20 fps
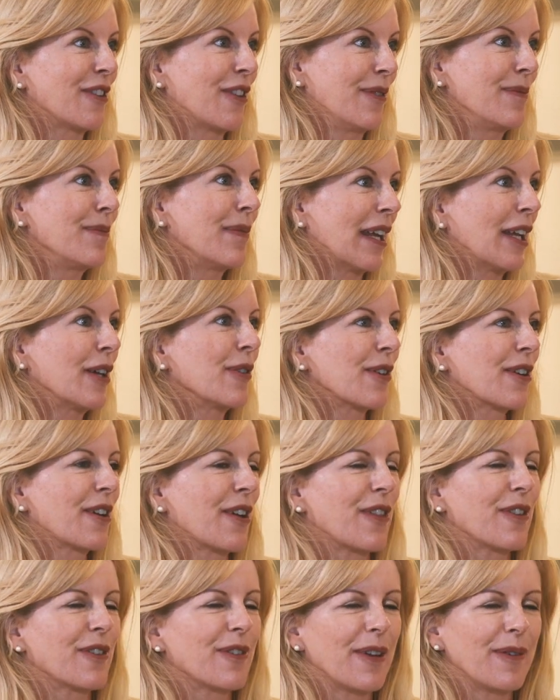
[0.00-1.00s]

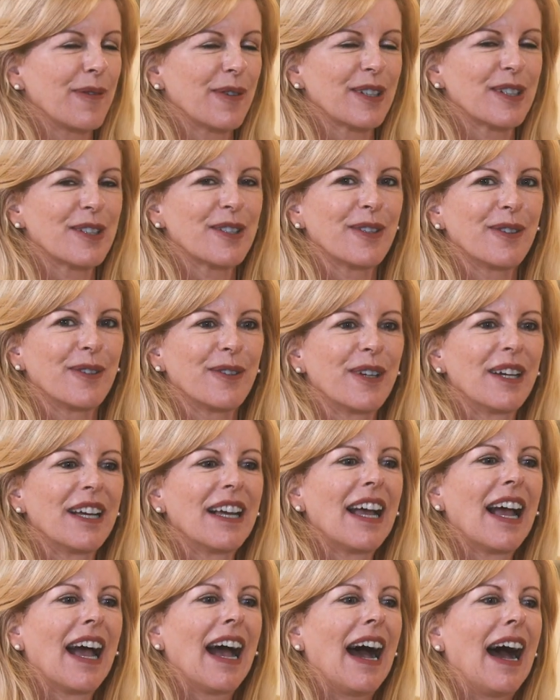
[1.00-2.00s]
Mallorca
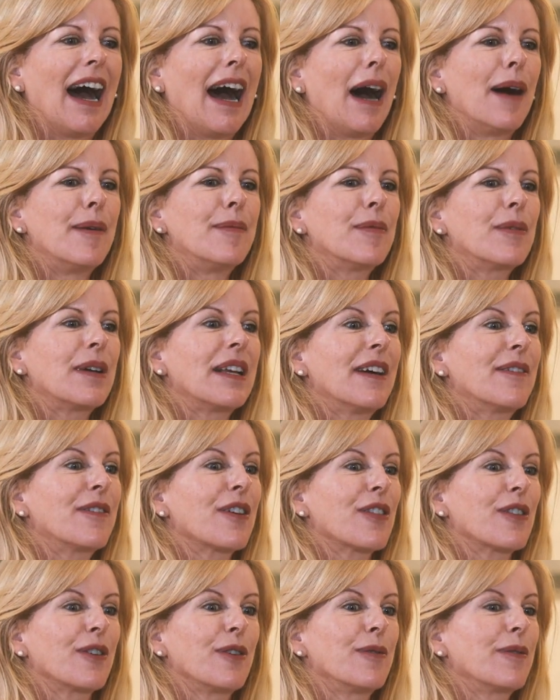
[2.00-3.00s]
312. We
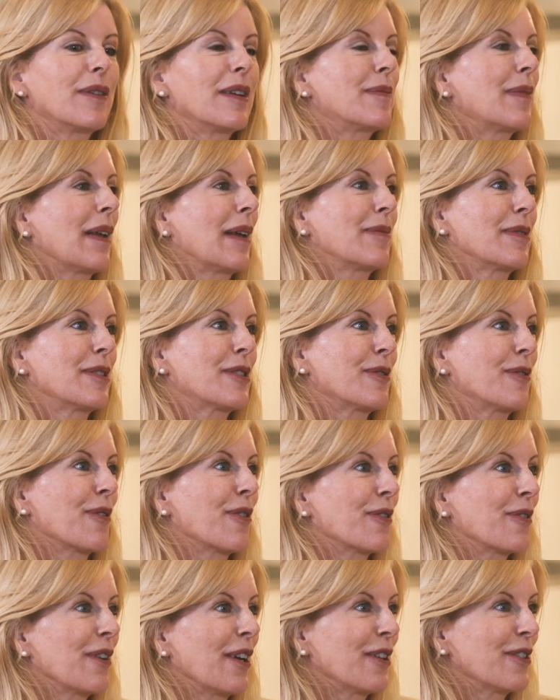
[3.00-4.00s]
never thought we'd be able to do
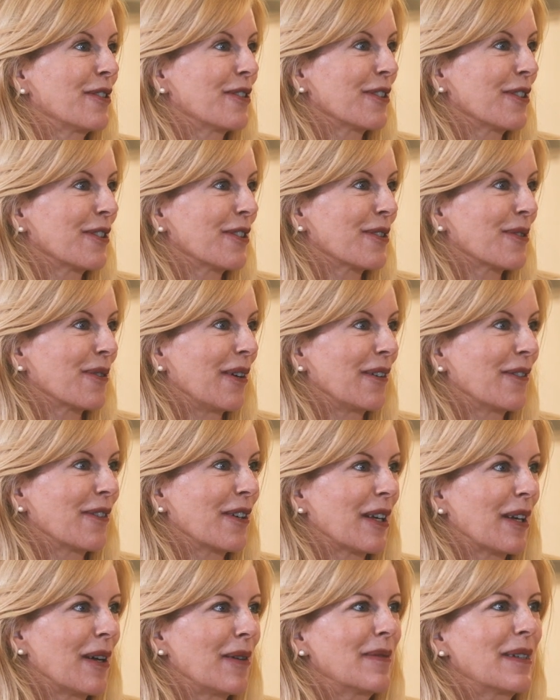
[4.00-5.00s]
312
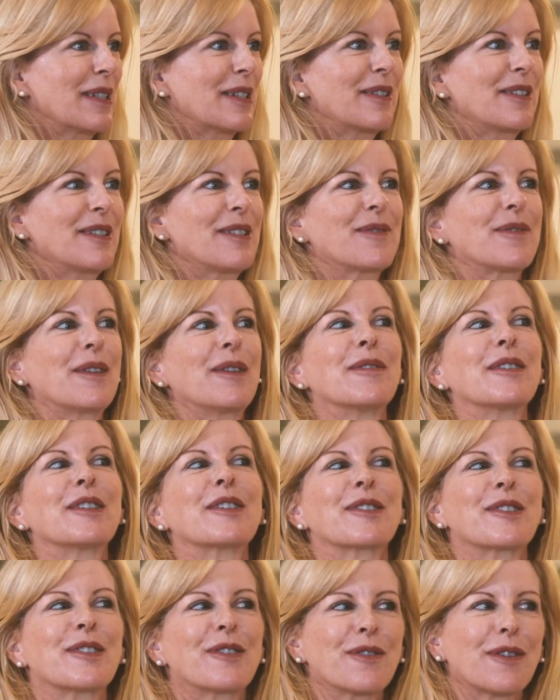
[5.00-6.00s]
kilometers. We were
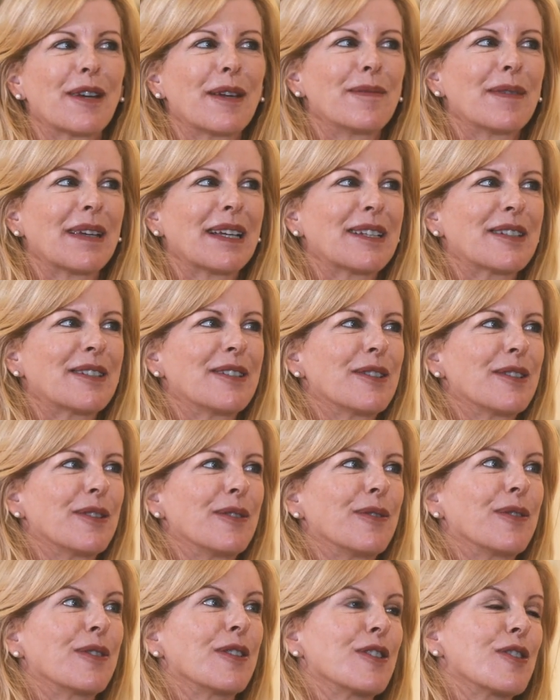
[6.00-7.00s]
just dreaming to
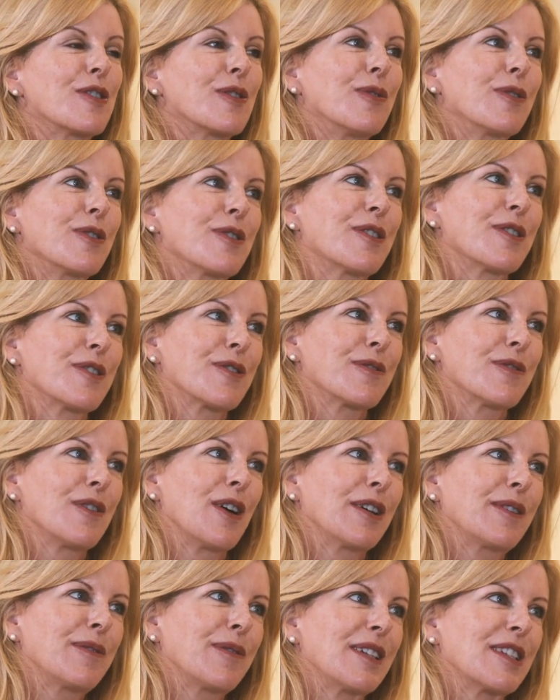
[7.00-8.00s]
do the shortest
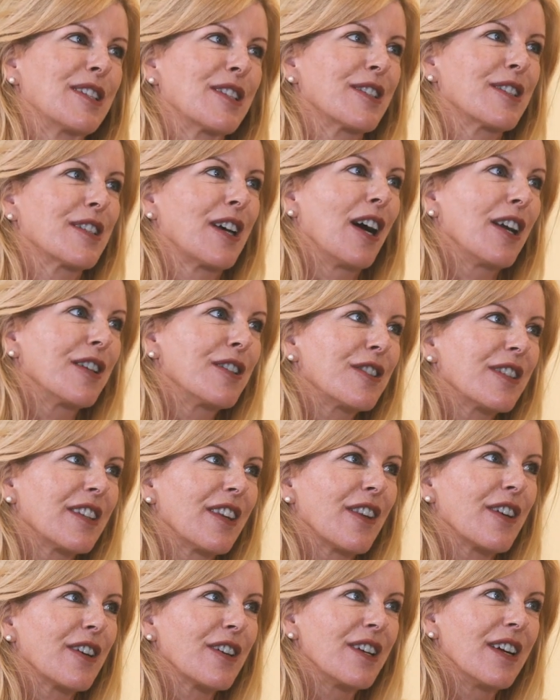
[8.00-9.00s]
run, which is
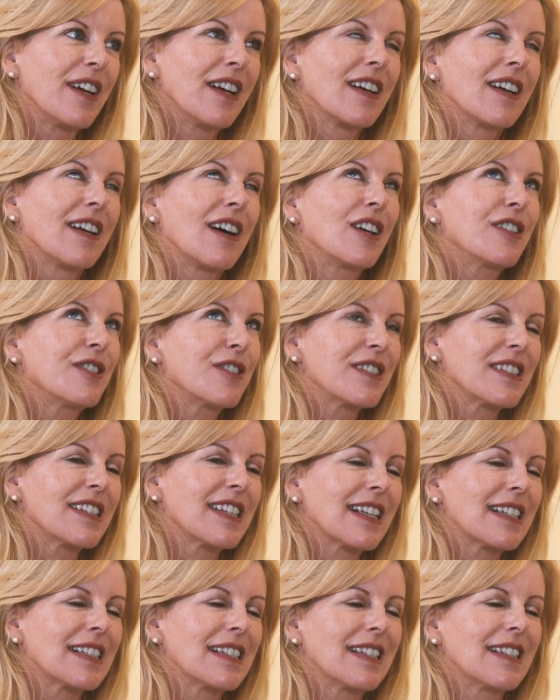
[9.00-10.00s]

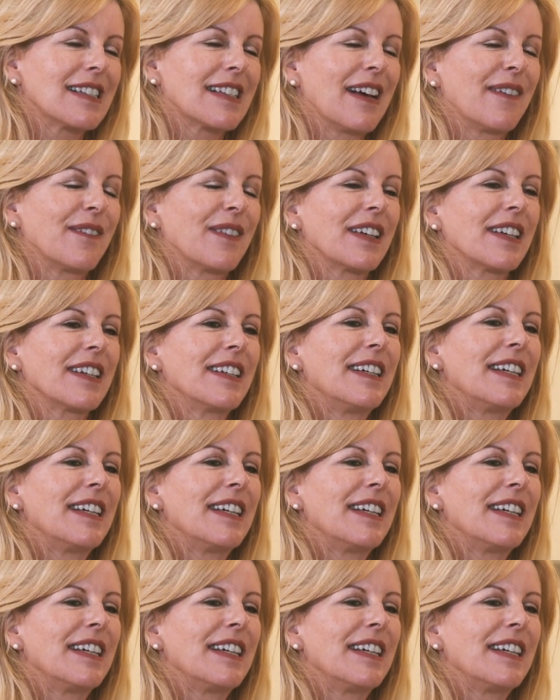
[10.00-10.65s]
167.